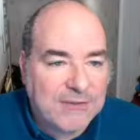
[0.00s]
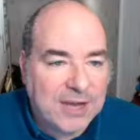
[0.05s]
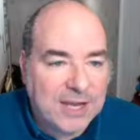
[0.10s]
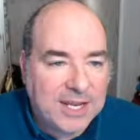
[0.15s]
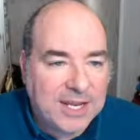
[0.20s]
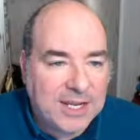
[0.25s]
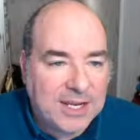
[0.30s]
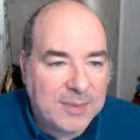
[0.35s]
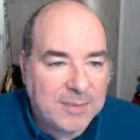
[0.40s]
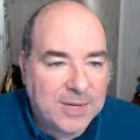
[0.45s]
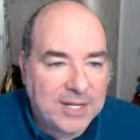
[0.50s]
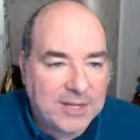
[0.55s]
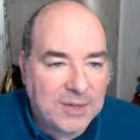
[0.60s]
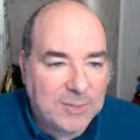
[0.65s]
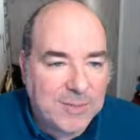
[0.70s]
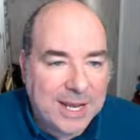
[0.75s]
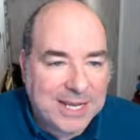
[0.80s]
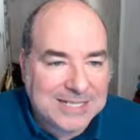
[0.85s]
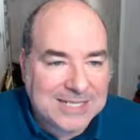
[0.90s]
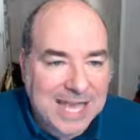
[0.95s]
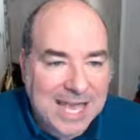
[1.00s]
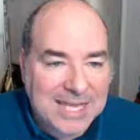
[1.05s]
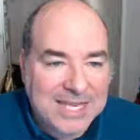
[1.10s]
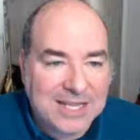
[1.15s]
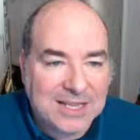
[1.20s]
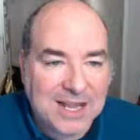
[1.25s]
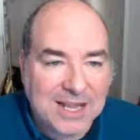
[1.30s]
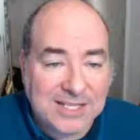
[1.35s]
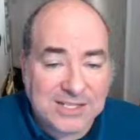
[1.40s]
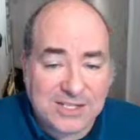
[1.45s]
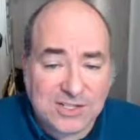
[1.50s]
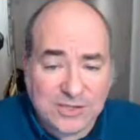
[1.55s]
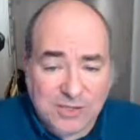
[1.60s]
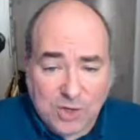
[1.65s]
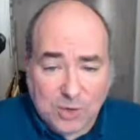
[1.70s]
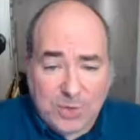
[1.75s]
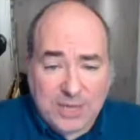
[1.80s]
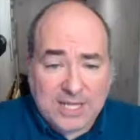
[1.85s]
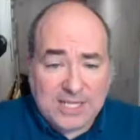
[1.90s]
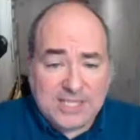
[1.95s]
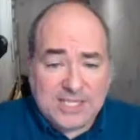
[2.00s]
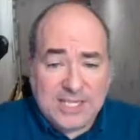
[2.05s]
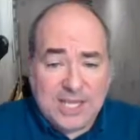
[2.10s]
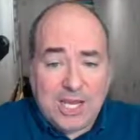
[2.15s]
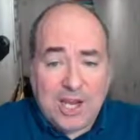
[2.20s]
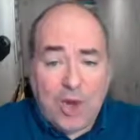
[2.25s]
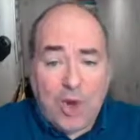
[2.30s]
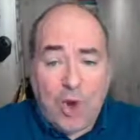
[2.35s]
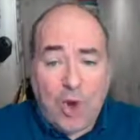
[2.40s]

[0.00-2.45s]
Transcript: on it. I'm going to go back to any license so we can see